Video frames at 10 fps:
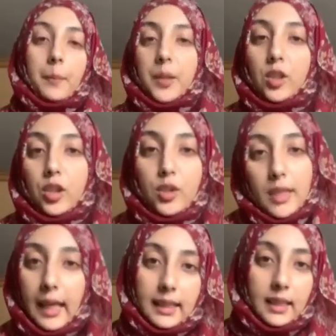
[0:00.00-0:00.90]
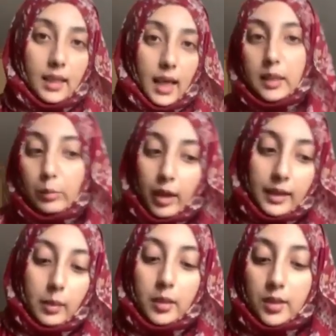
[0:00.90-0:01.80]
But you can use any
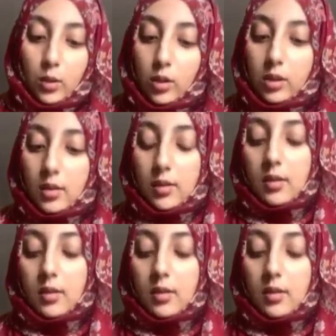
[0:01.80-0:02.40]
brand imli sauce.